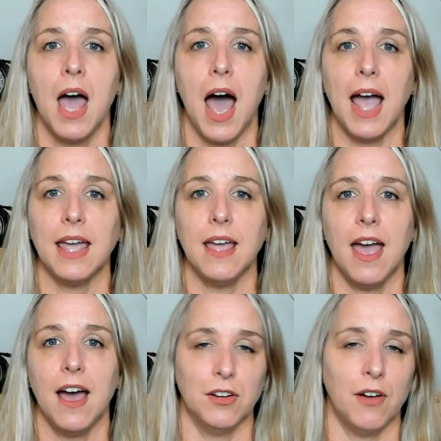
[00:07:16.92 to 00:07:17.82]
I
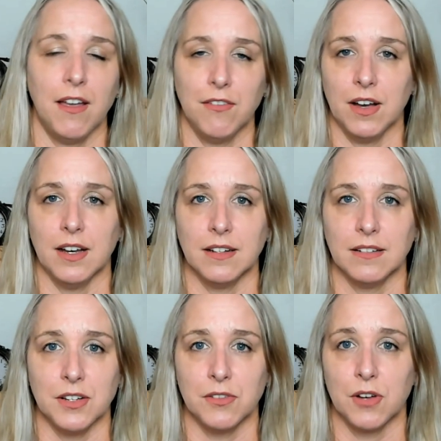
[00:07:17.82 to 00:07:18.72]
have
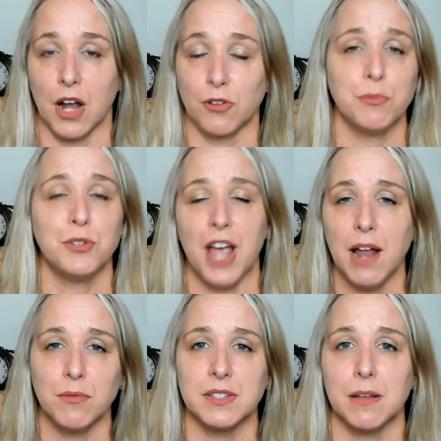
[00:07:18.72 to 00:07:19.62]
a group
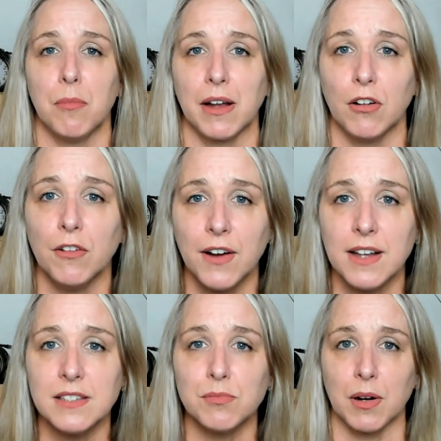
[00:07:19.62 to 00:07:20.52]
chat with some of my
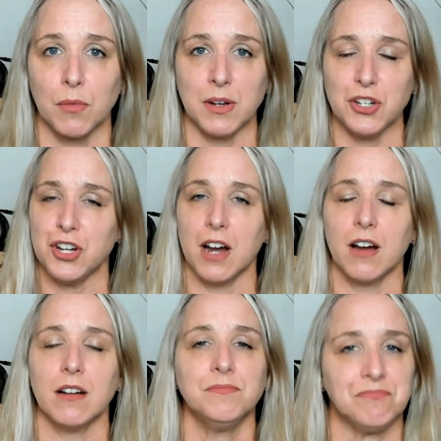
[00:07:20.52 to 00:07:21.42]
girlfriends where we
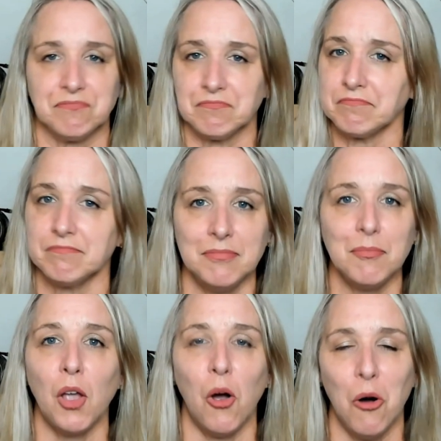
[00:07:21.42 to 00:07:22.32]
share
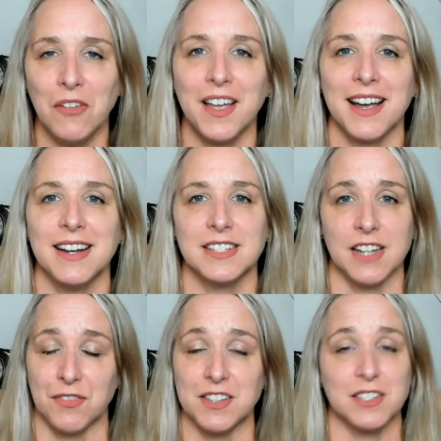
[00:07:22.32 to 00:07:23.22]
all that kind of
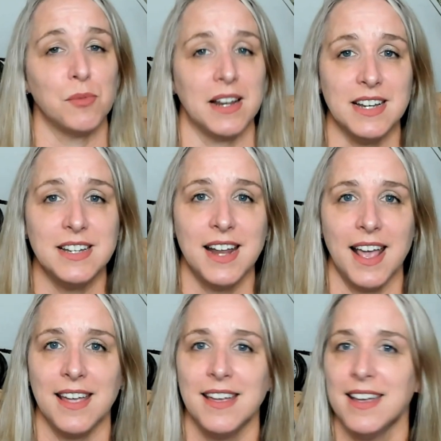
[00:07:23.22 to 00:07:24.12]
stuff. This is what I did
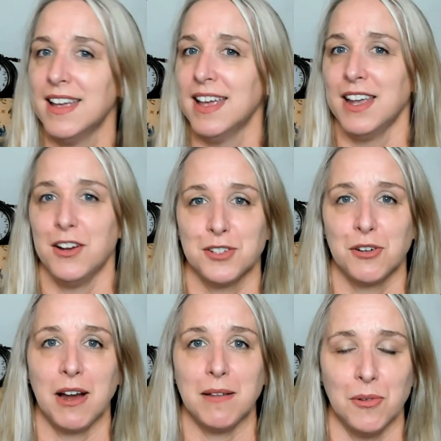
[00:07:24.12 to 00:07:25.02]
today. Here's a
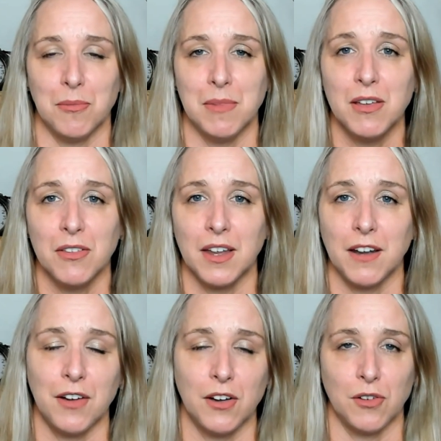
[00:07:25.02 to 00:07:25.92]
great, meal that
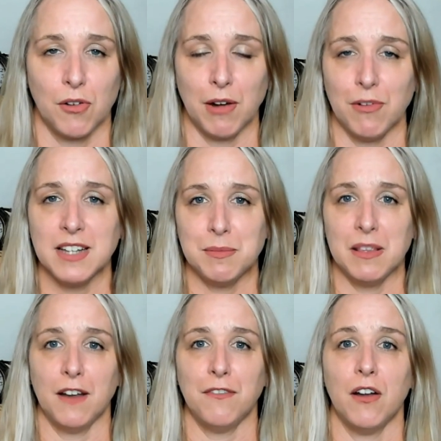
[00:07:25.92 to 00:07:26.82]
I found, a great
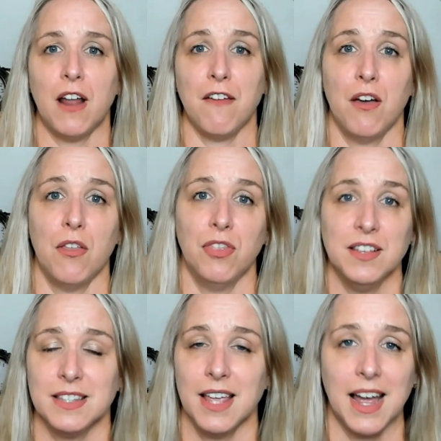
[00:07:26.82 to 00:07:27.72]
recipe that I found. I found
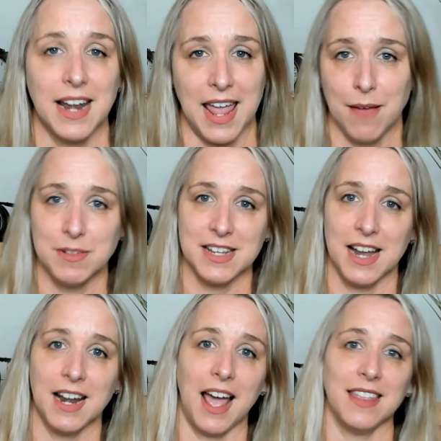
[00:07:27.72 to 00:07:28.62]
this thing on
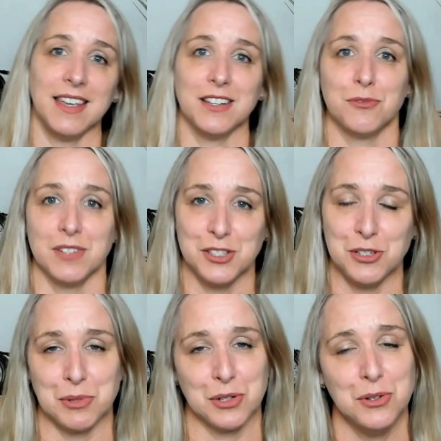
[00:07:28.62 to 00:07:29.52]
Amazon. I think it's really
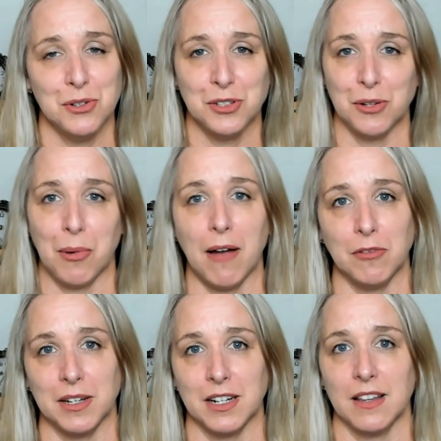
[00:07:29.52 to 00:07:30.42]
super cool. You're
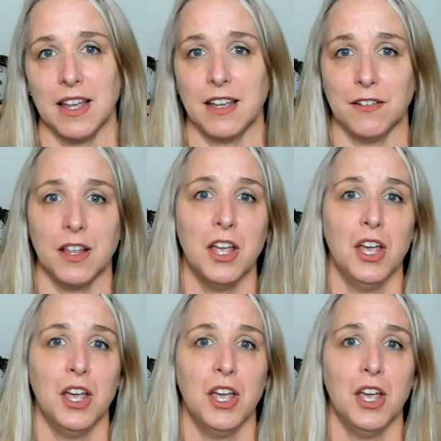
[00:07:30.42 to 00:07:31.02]
probably going to like it.